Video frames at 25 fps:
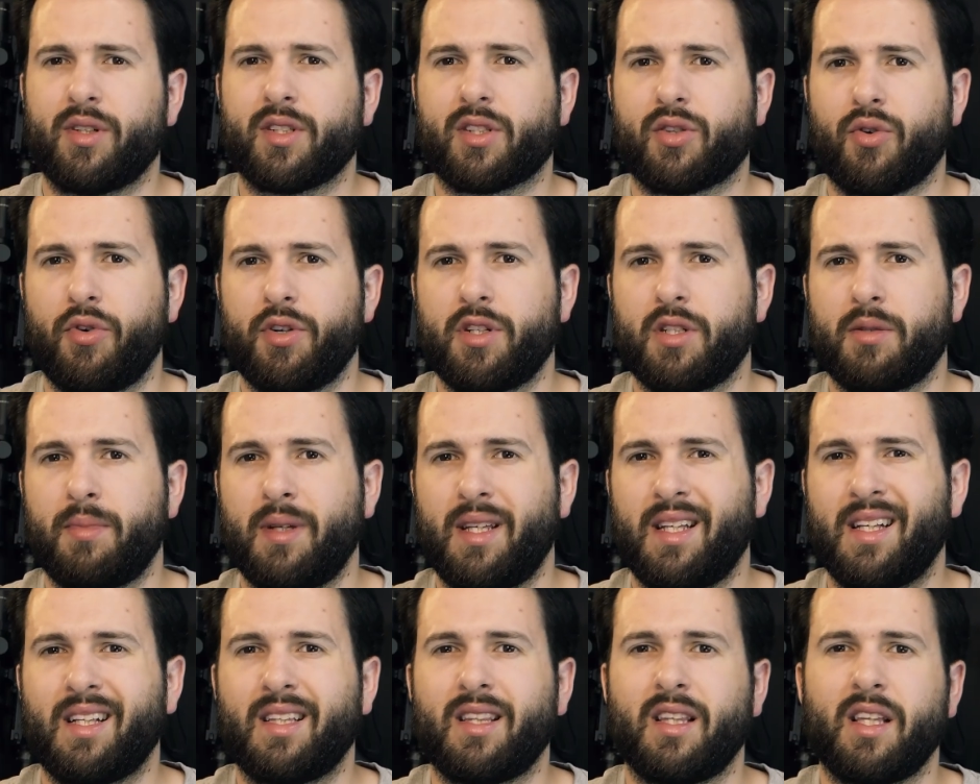is going to
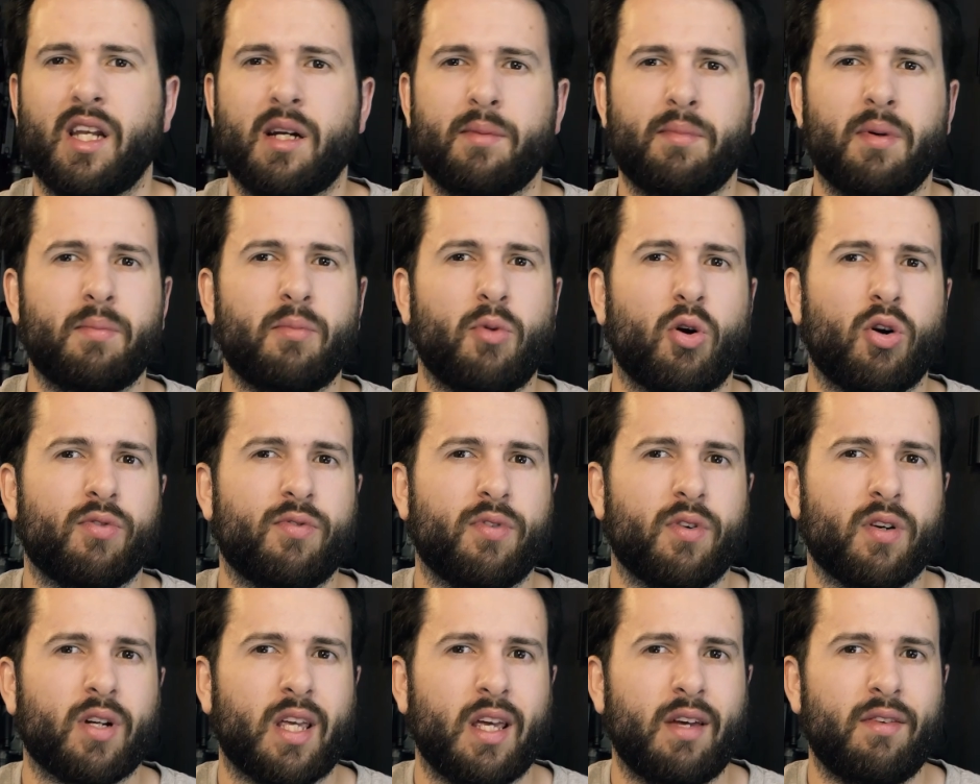be a little bit more
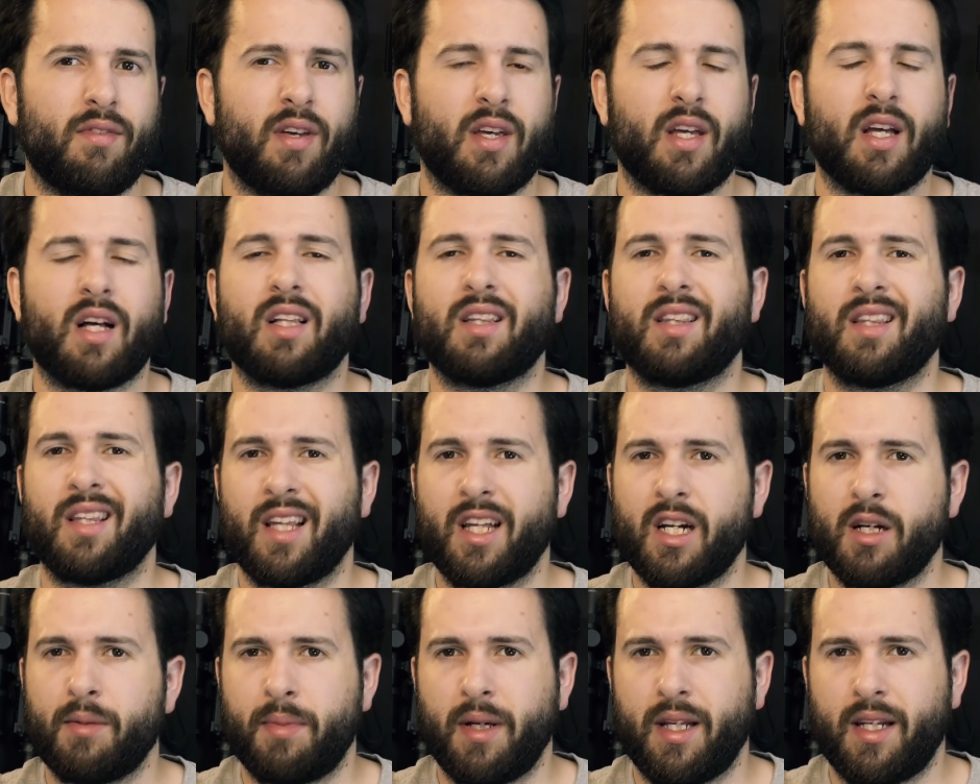forgiving, a
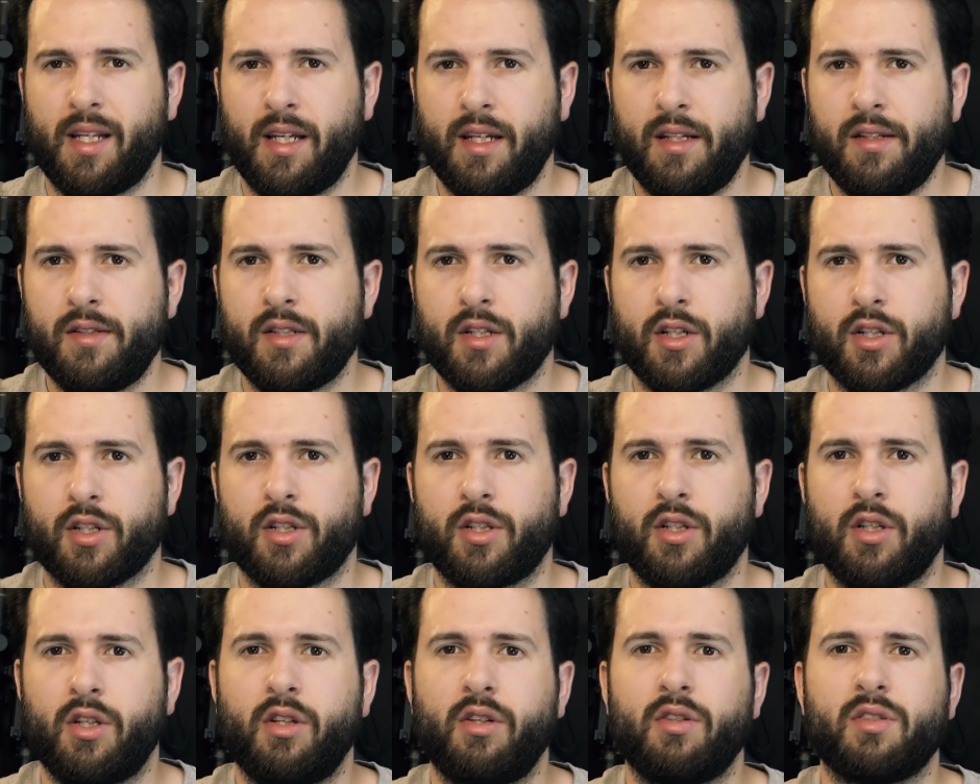little bit easier
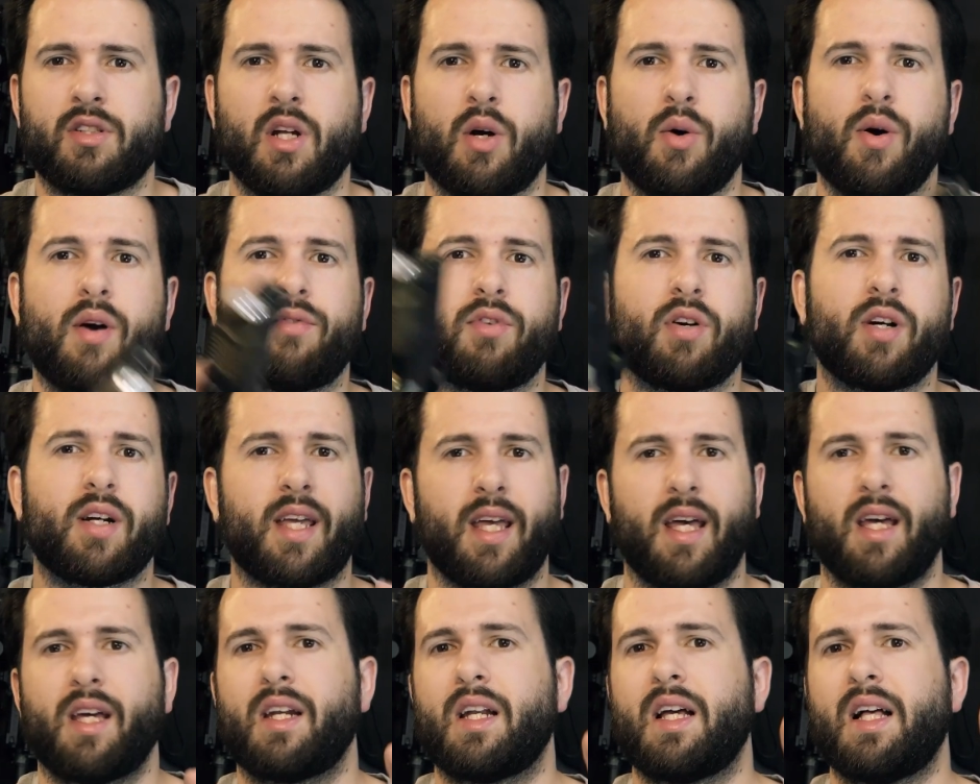to use. However,
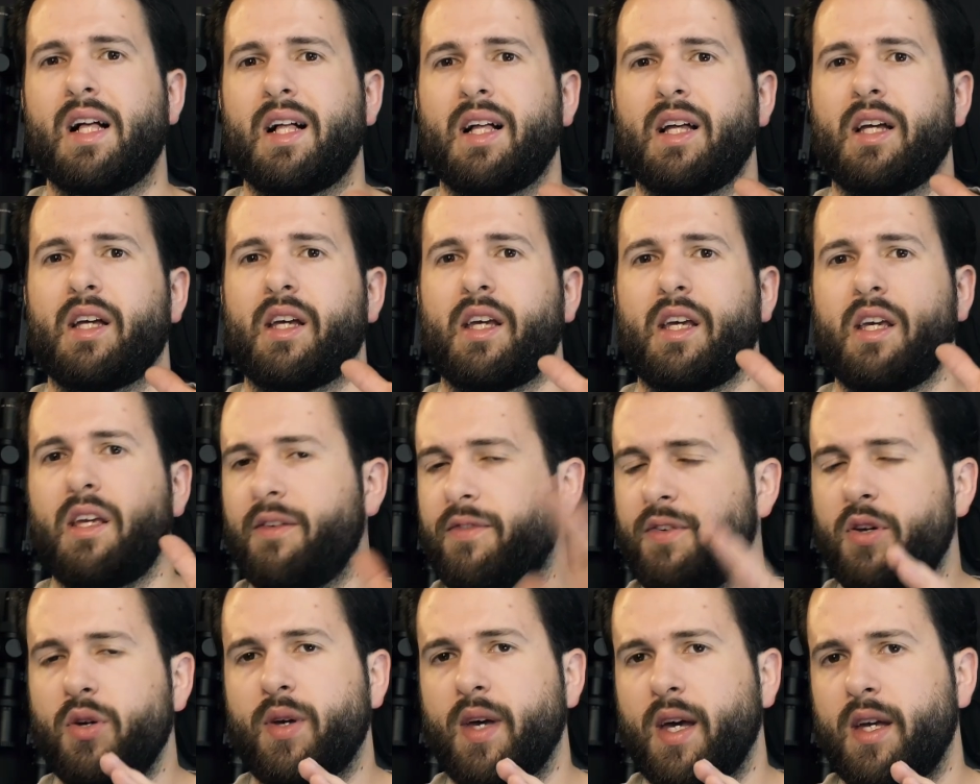again,
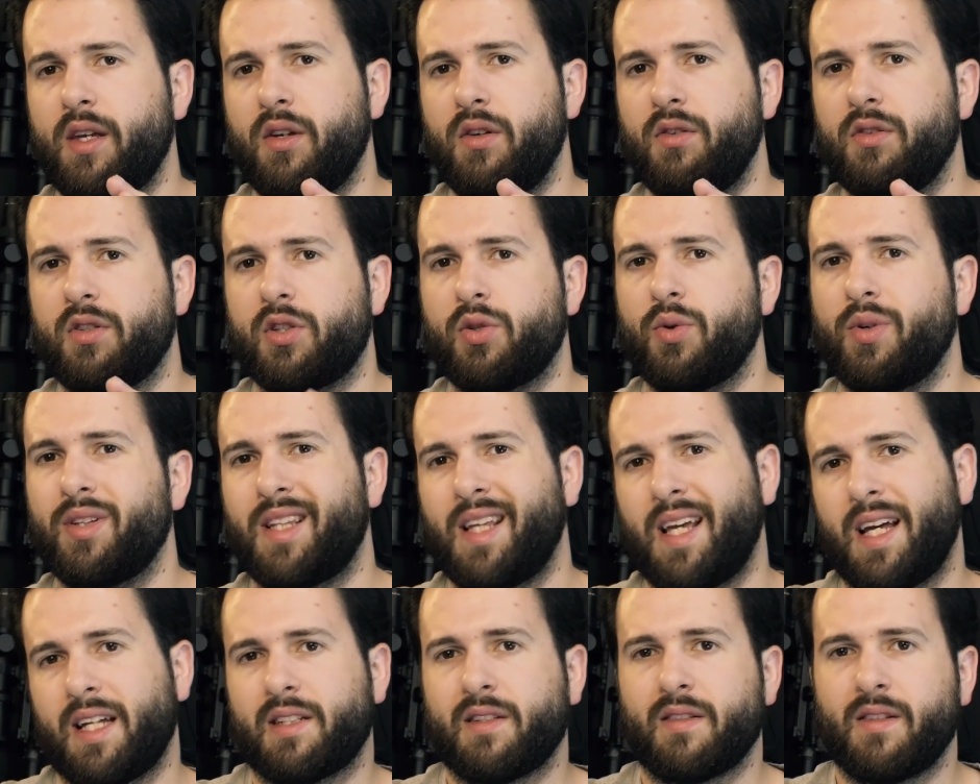if you get used to it,
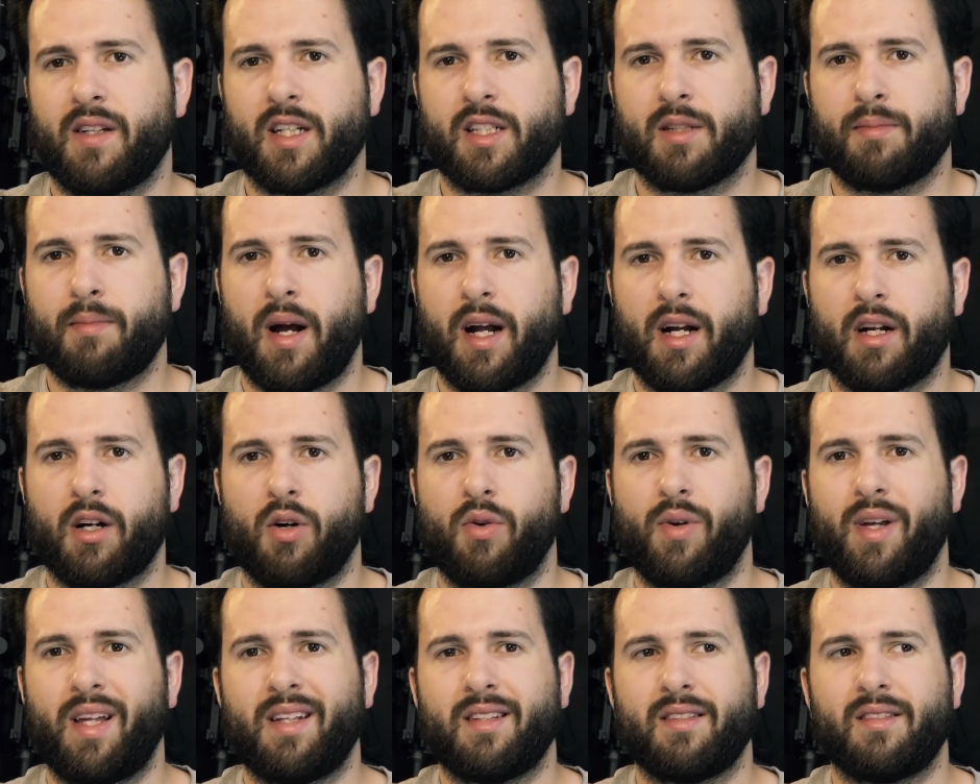the SLX
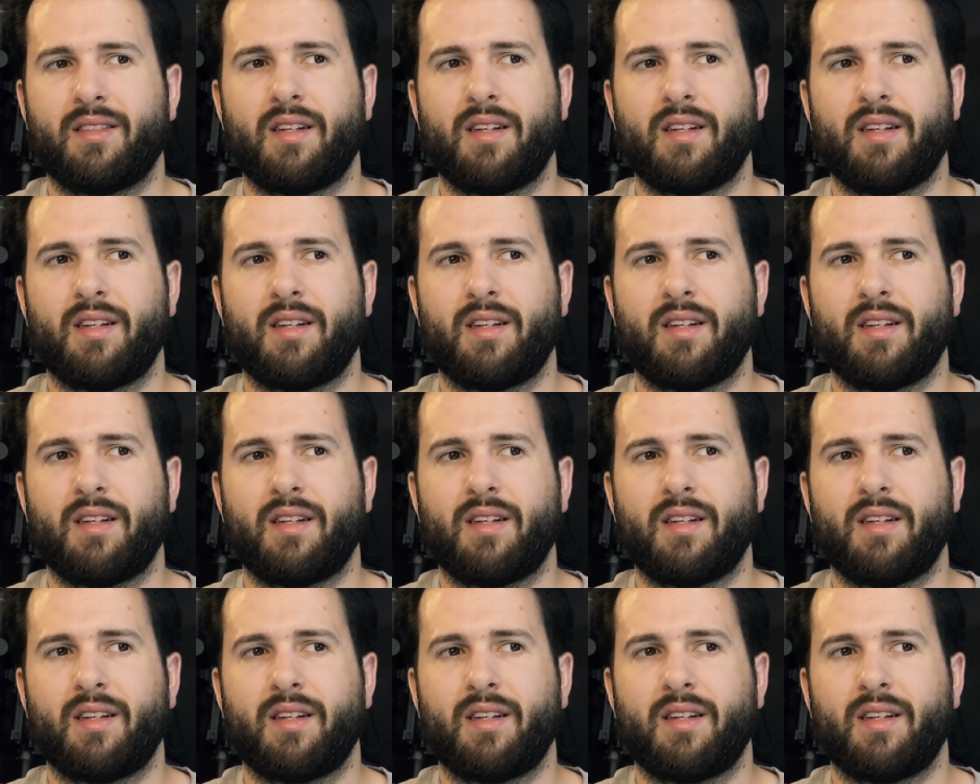Micro is